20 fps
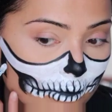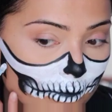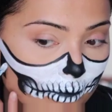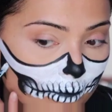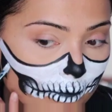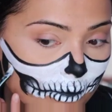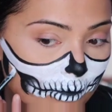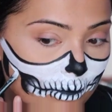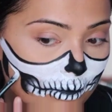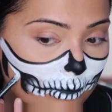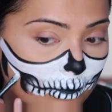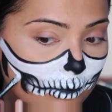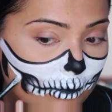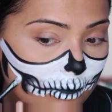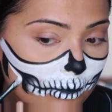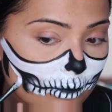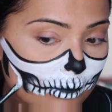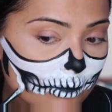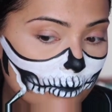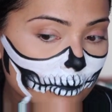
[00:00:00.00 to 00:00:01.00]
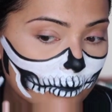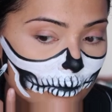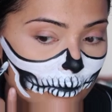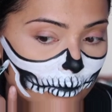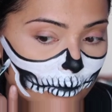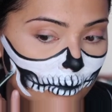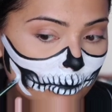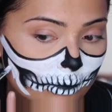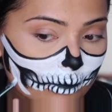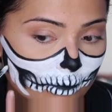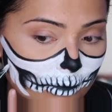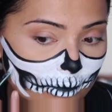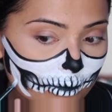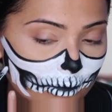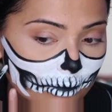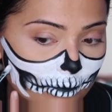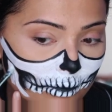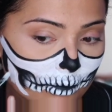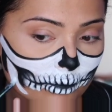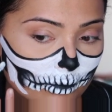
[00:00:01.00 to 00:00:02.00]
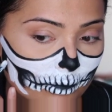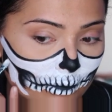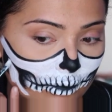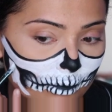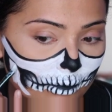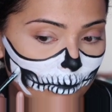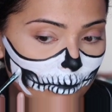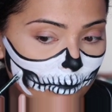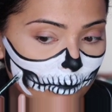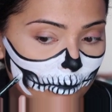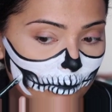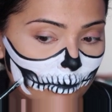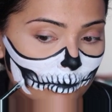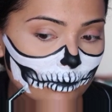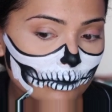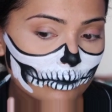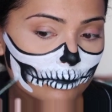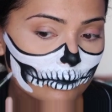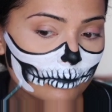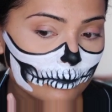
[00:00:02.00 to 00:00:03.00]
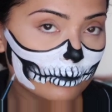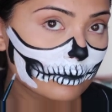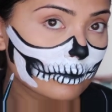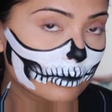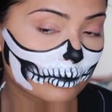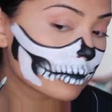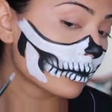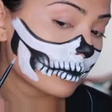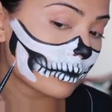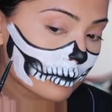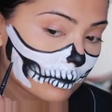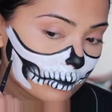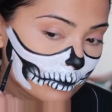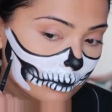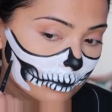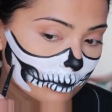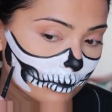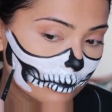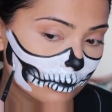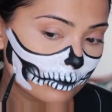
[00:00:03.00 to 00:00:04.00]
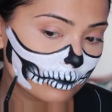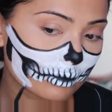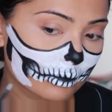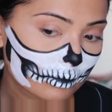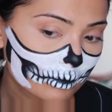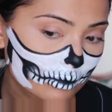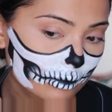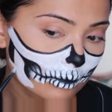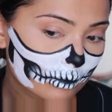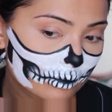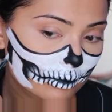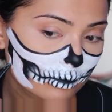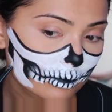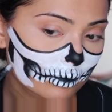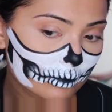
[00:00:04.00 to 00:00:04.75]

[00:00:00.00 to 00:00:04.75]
Now, to complete the bottom part of the skull, I am just filling the bottom half with more